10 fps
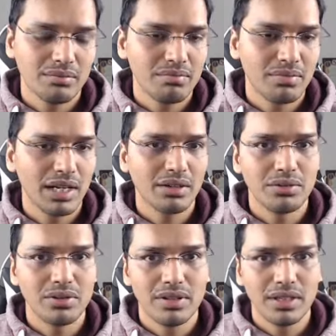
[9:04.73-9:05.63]
black
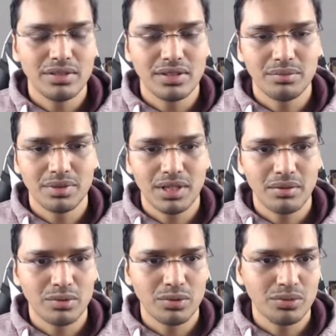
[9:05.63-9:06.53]
will need some
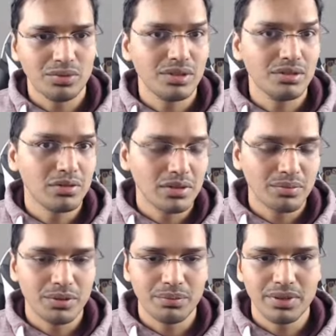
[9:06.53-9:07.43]
time to
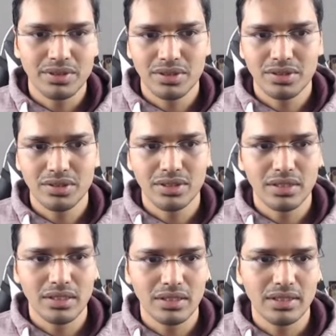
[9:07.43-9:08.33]
develop the pieces.
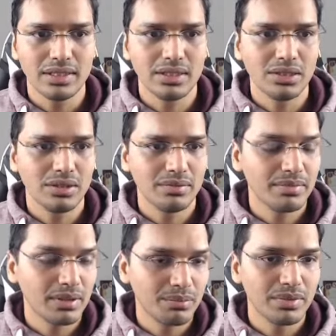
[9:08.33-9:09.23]

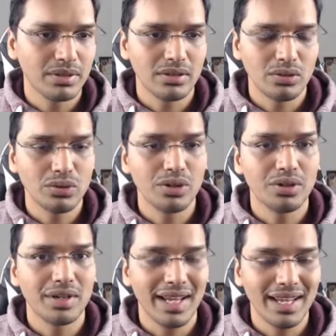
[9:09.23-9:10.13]
Rook
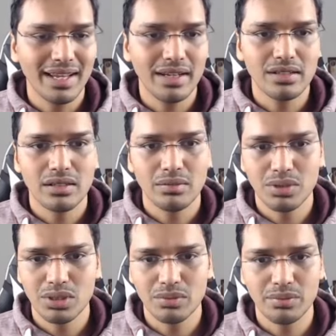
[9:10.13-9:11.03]
on a8,
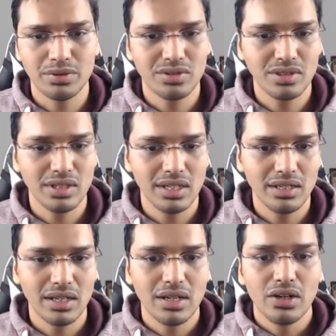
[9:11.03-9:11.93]
bishop on
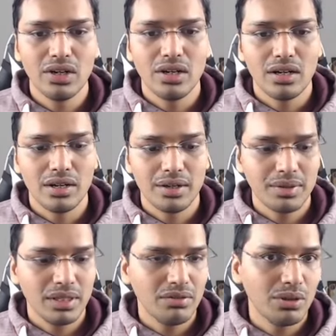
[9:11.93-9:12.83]
c8.
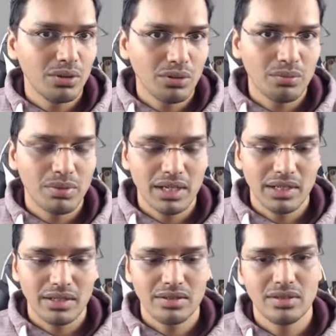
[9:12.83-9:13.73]
Even though
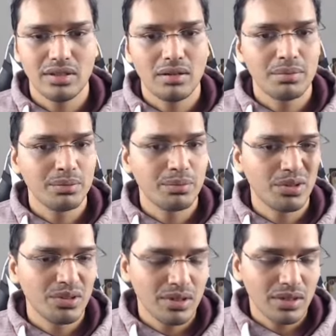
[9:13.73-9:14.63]
black is up a
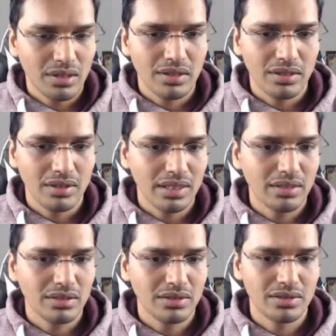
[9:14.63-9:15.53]
pawn, it
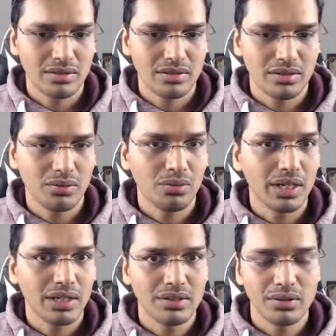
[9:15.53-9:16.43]
is
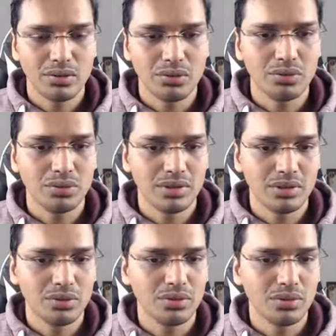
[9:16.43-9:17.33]
white
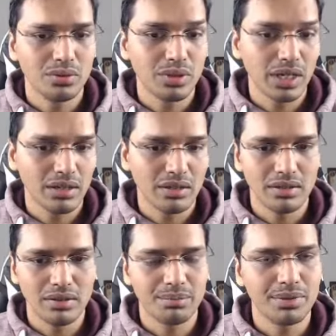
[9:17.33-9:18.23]
who can
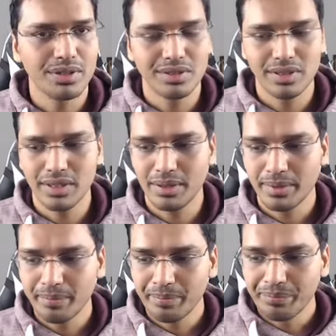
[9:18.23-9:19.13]
press here.